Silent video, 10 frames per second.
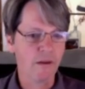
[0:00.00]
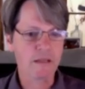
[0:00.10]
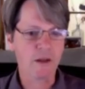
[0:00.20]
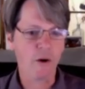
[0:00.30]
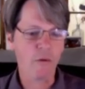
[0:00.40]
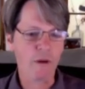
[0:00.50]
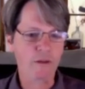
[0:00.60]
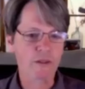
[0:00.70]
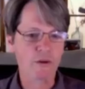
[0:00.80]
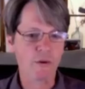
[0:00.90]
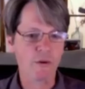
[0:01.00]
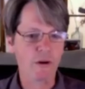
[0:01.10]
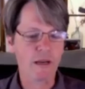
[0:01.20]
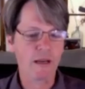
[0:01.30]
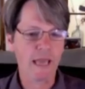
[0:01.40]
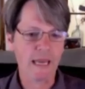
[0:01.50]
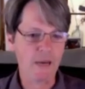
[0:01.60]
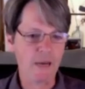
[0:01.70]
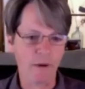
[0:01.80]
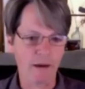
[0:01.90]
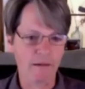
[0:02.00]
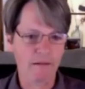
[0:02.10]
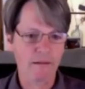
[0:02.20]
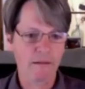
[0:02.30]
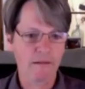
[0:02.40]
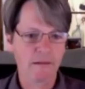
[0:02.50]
There is no real story anywhere.